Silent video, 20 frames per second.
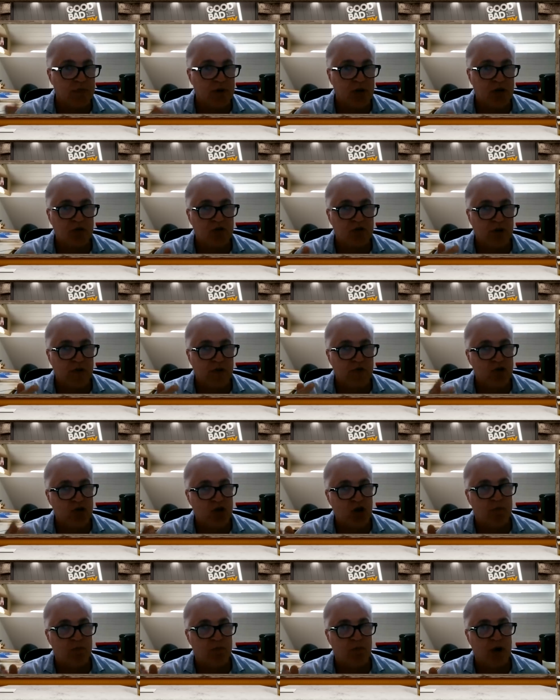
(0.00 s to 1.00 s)
because if you
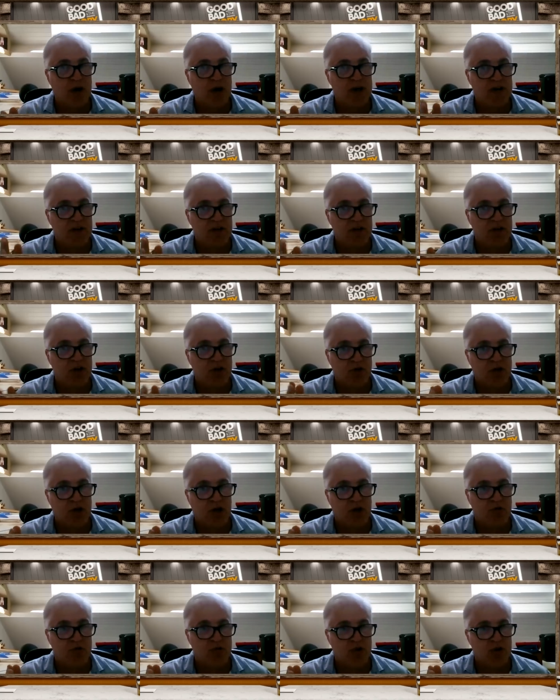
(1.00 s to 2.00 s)
stop playing and you're not
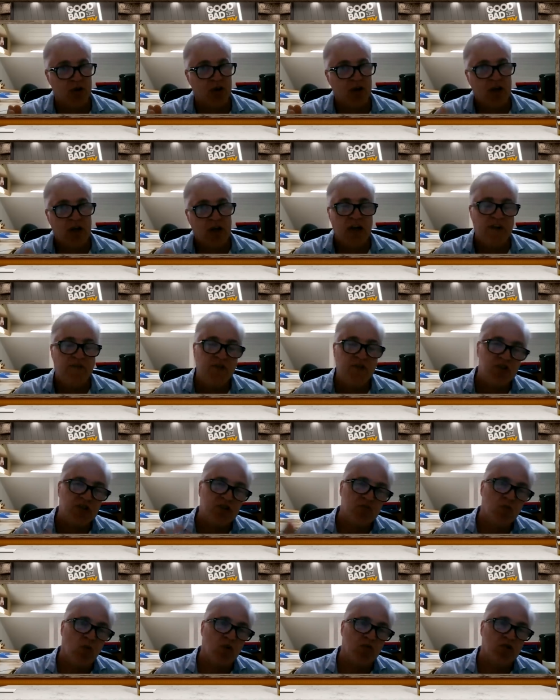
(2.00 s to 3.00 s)
coaching, if you
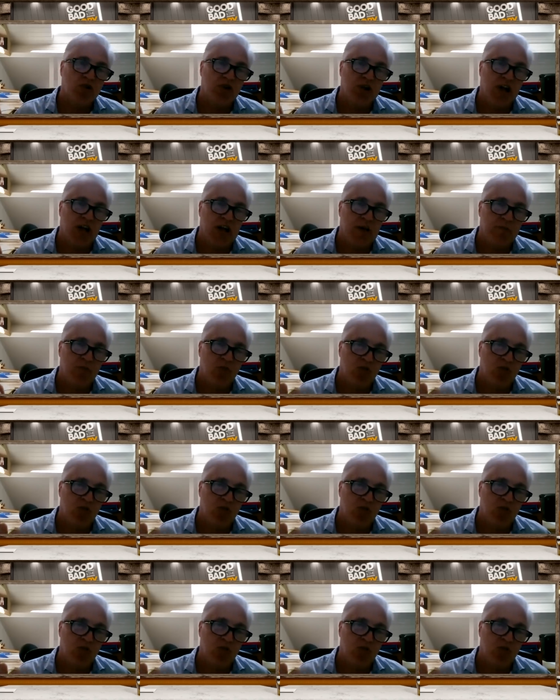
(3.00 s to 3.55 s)
just watch a game